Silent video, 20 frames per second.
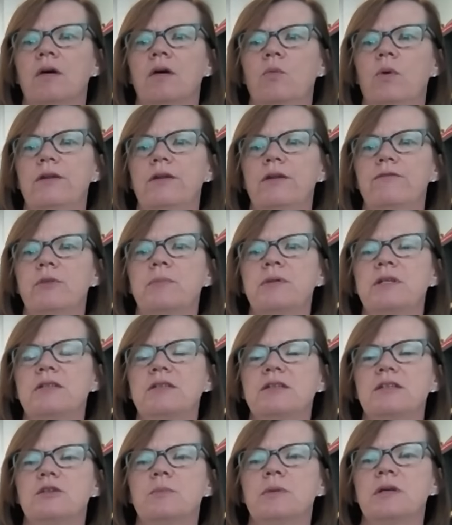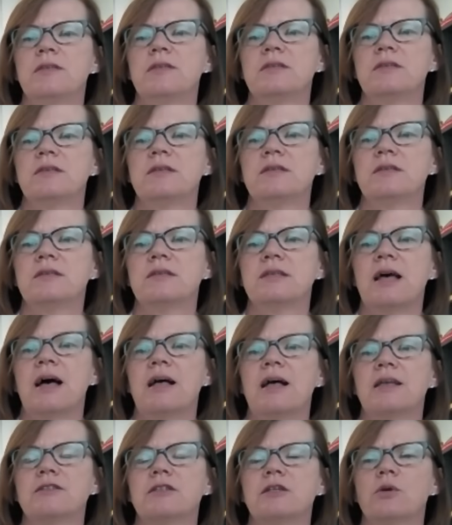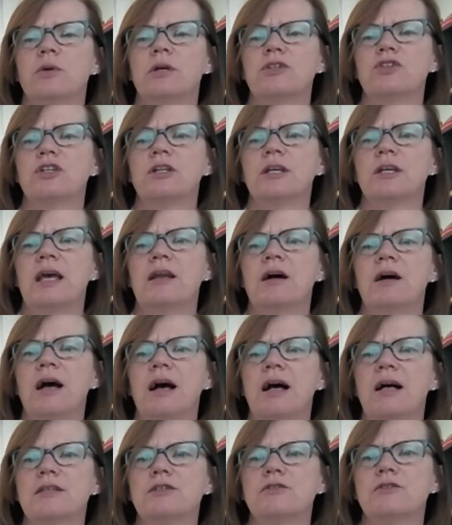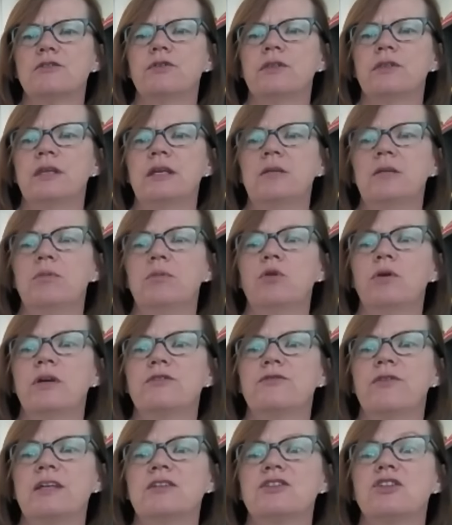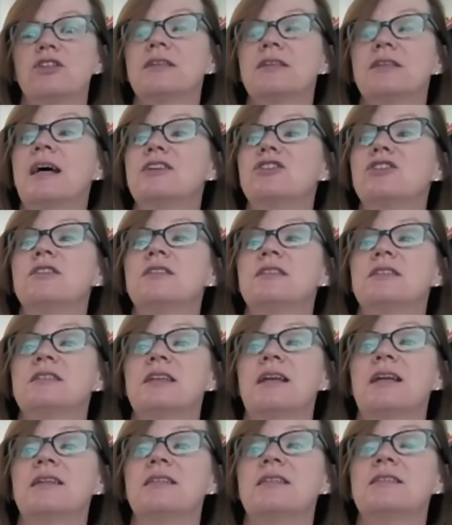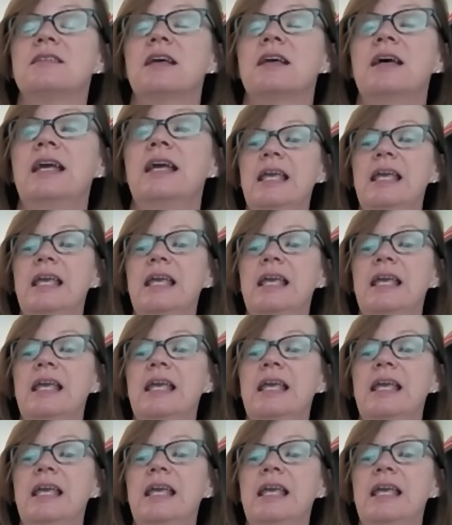one of the participants has asked the question, can I ask for the employee's vaccination status